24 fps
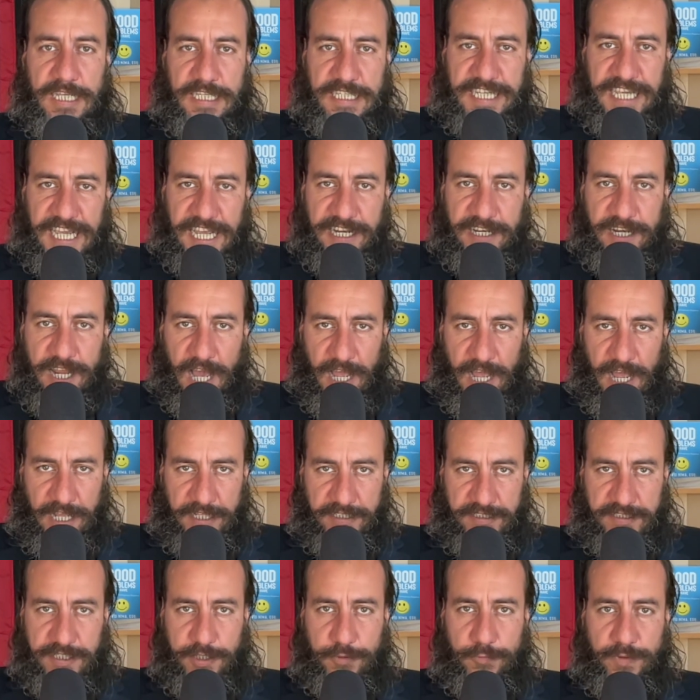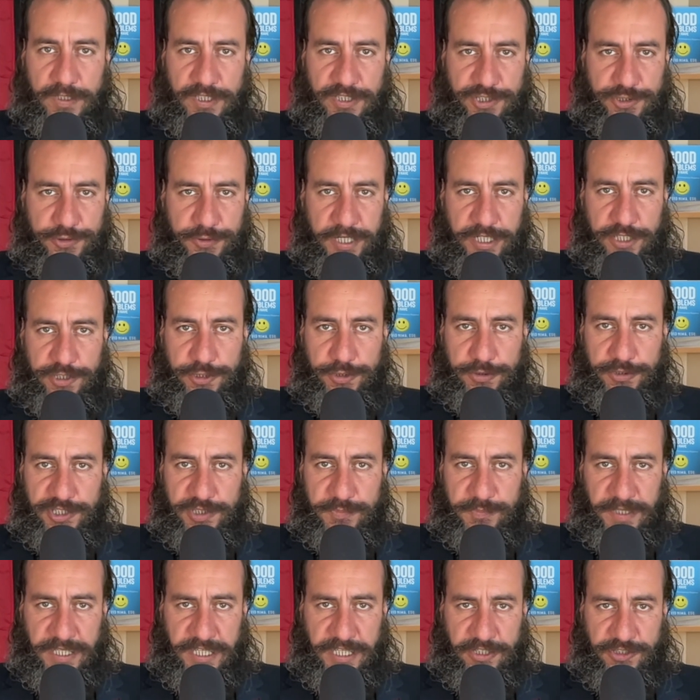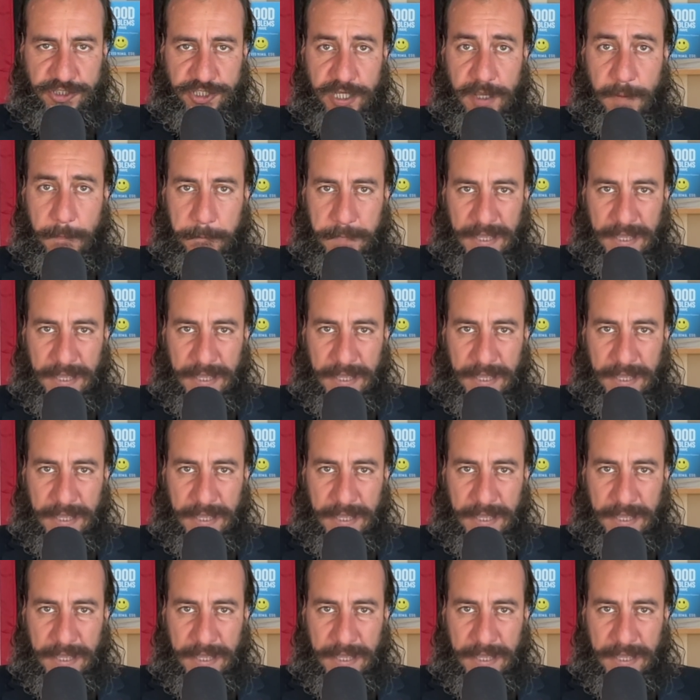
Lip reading: cannot restrict your speech